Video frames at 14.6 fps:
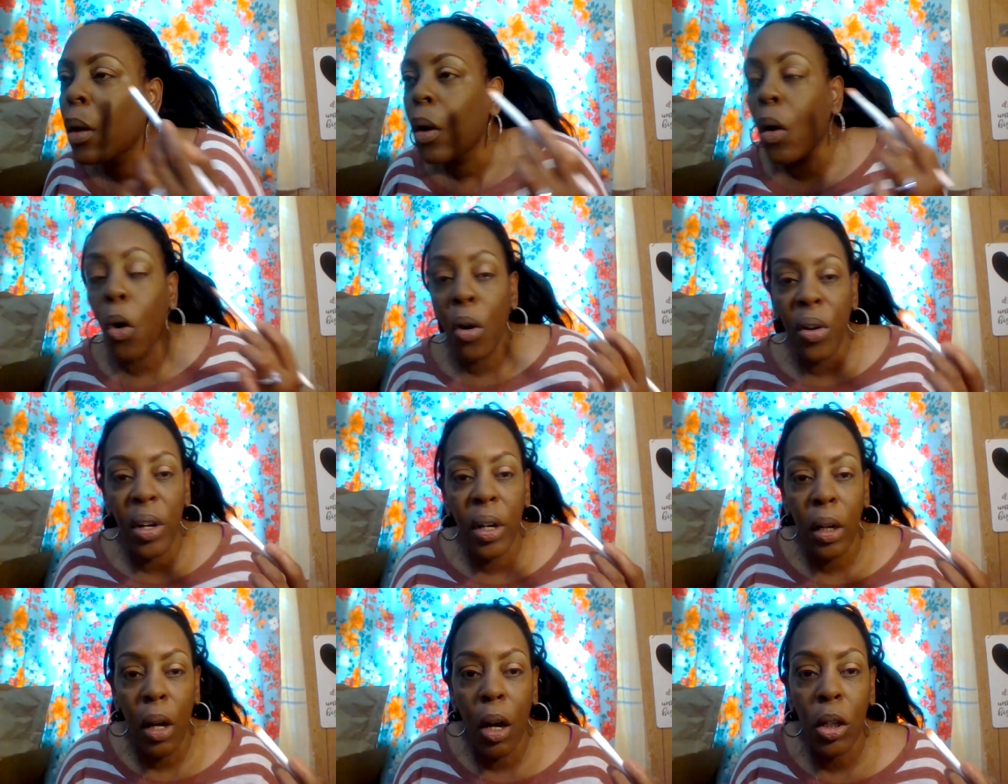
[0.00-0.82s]
or you
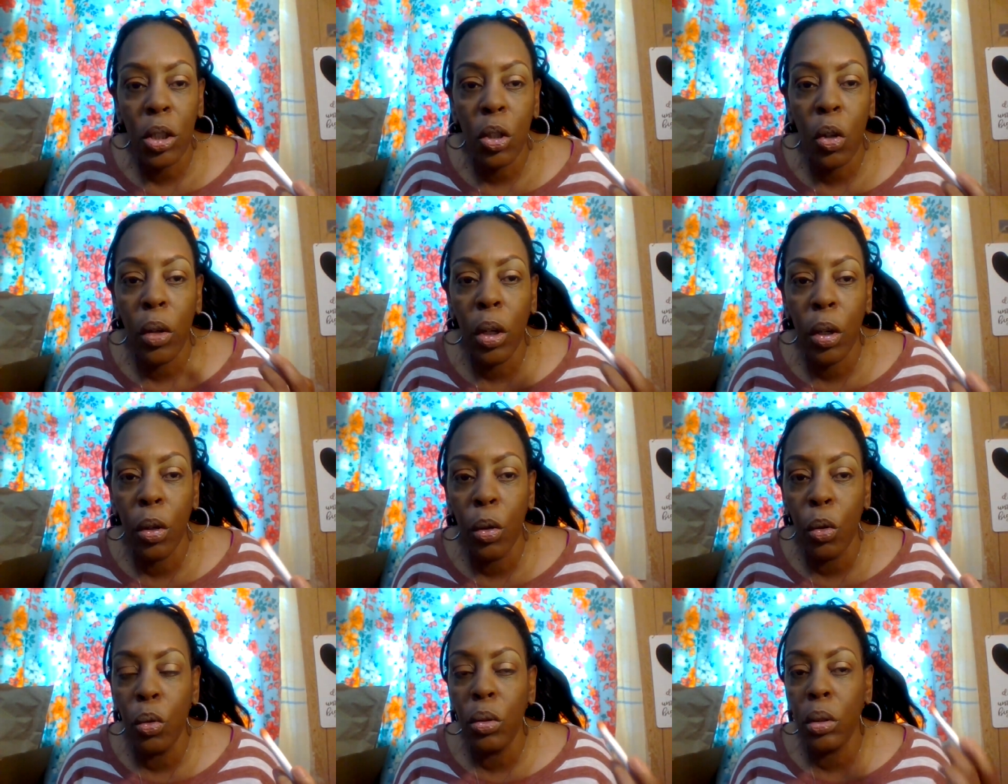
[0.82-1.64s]
can also
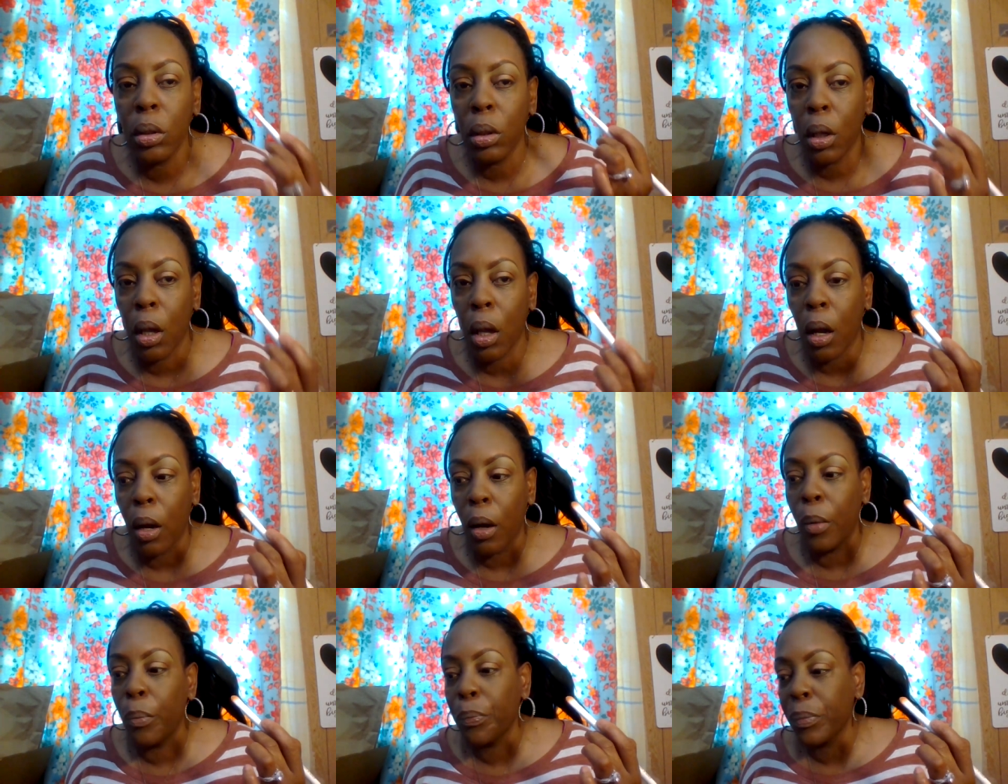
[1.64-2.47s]
use
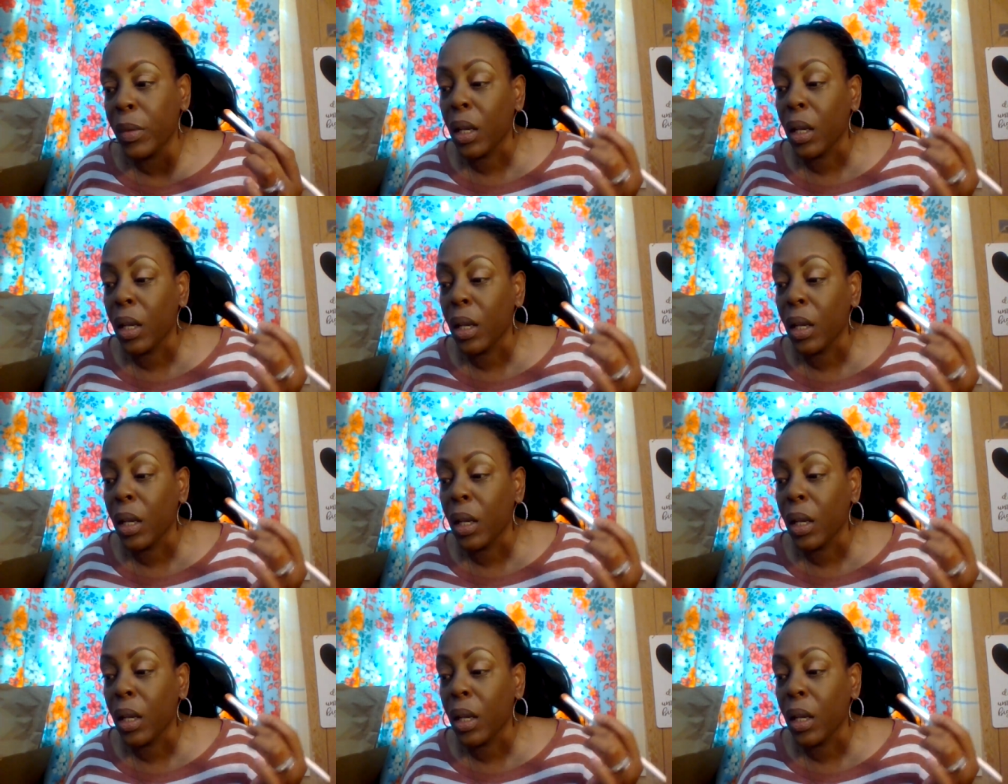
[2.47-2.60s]
um,